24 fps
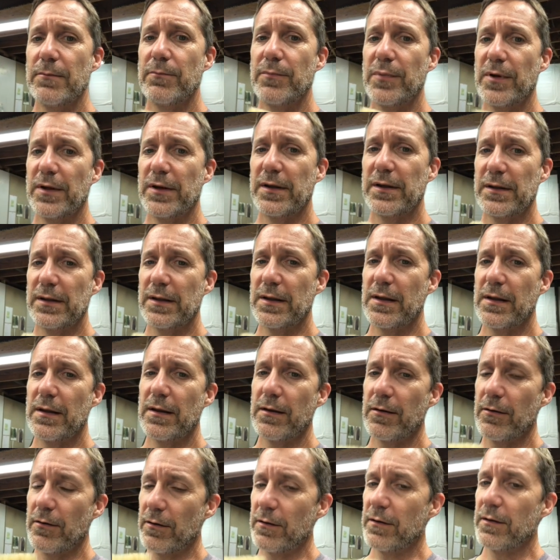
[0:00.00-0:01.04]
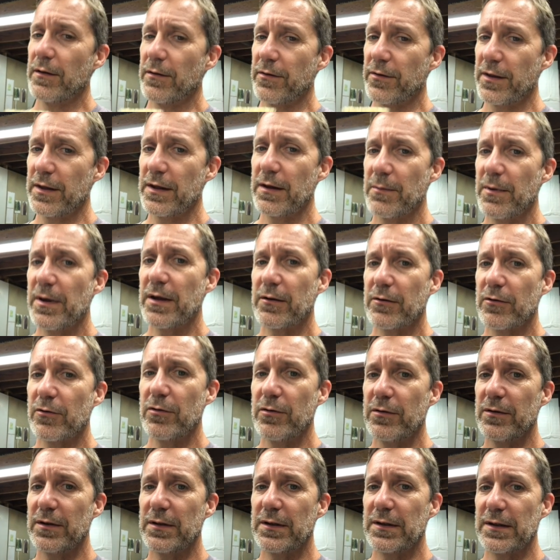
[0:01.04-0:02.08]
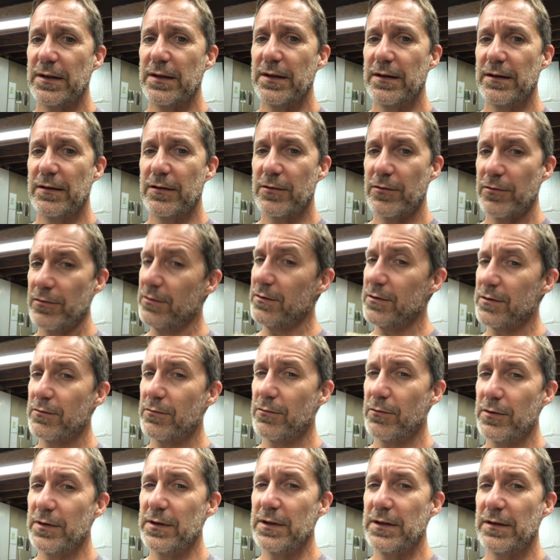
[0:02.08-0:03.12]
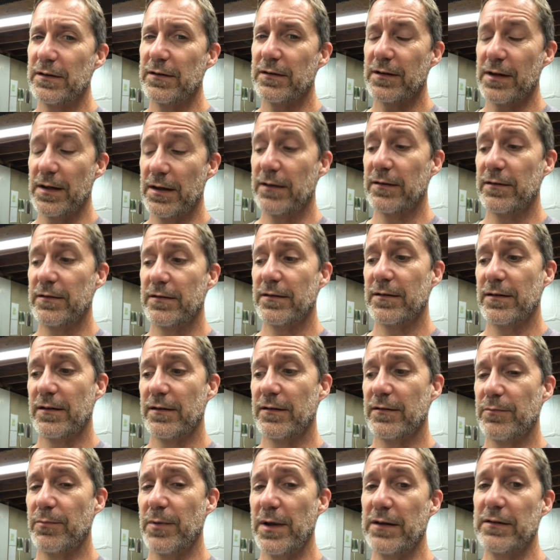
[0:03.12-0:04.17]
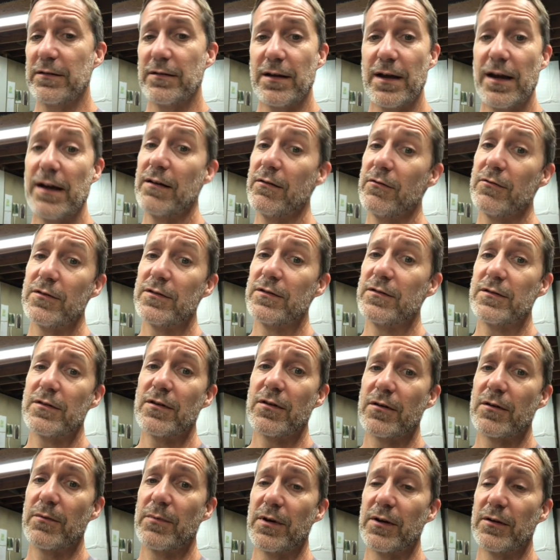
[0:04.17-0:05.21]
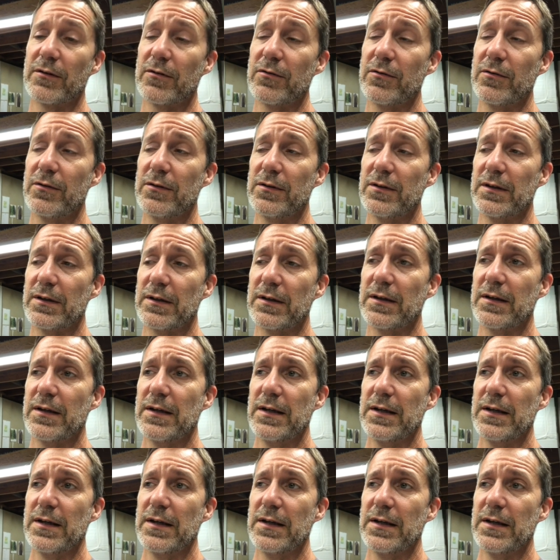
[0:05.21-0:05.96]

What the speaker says: But the thing about acrylic really is especially, I always talk about acrylic,